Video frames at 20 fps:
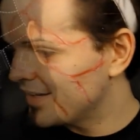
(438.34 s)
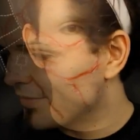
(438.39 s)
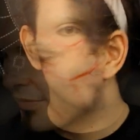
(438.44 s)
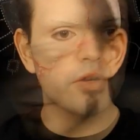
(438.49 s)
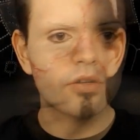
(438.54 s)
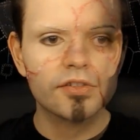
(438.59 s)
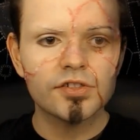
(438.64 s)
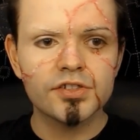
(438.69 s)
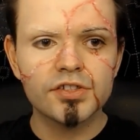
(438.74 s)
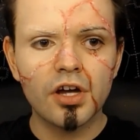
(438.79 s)
okay,
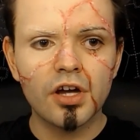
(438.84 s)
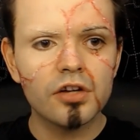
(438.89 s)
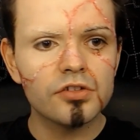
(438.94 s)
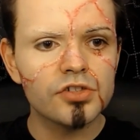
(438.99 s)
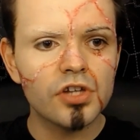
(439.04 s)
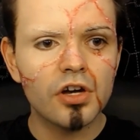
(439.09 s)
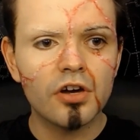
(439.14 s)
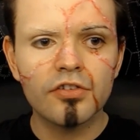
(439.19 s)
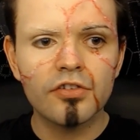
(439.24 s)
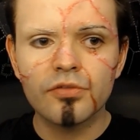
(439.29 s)
so I'm going to
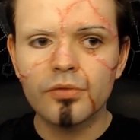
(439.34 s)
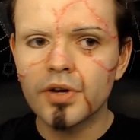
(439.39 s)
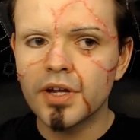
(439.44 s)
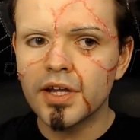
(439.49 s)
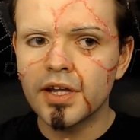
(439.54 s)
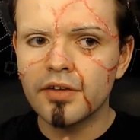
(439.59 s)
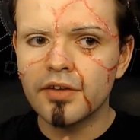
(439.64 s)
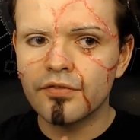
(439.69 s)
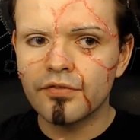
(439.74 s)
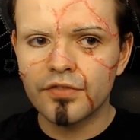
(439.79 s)
start off
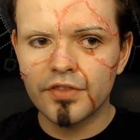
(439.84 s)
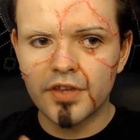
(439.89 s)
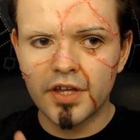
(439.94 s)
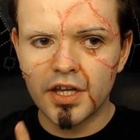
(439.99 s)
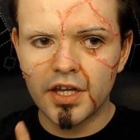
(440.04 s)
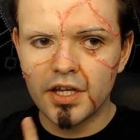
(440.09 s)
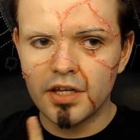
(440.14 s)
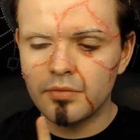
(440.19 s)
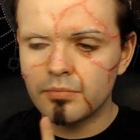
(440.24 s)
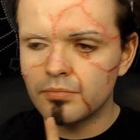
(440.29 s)
with
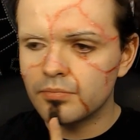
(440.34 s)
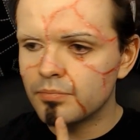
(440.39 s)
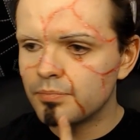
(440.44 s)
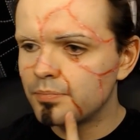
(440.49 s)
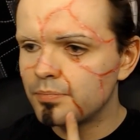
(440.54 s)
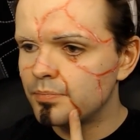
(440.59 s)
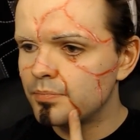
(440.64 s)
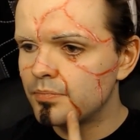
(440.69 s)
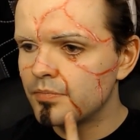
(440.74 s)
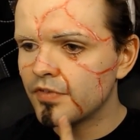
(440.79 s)
the,
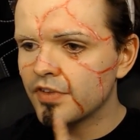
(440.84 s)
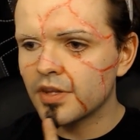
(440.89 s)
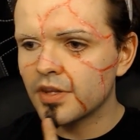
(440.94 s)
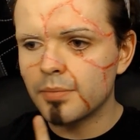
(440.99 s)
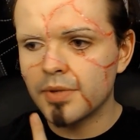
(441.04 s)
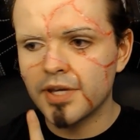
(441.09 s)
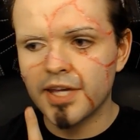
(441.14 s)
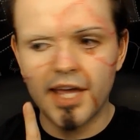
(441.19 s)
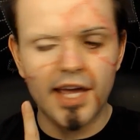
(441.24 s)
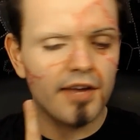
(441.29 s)
I
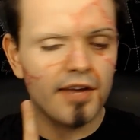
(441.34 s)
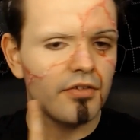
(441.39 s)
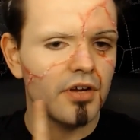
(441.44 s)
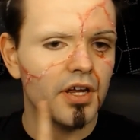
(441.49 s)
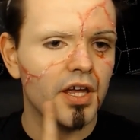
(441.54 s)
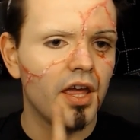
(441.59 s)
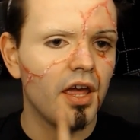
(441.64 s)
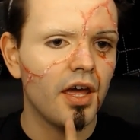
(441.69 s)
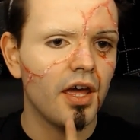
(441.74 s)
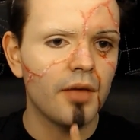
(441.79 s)
think the big
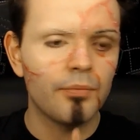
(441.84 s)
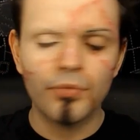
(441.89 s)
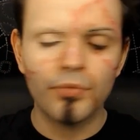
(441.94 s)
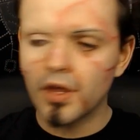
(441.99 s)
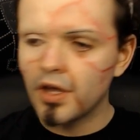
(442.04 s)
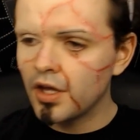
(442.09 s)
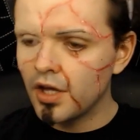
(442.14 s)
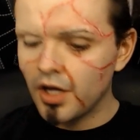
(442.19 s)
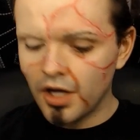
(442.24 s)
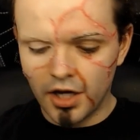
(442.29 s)
area here.
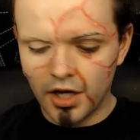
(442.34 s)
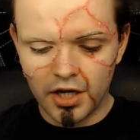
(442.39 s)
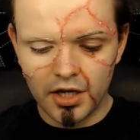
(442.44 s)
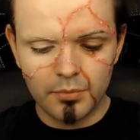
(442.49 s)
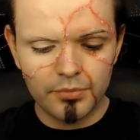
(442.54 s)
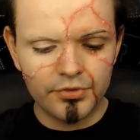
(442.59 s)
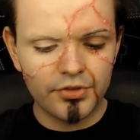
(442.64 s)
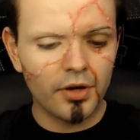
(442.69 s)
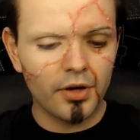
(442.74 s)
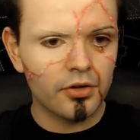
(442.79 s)

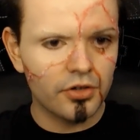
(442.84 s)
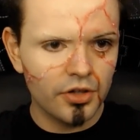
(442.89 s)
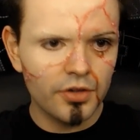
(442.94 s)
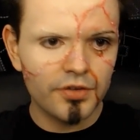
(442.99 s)
Um, so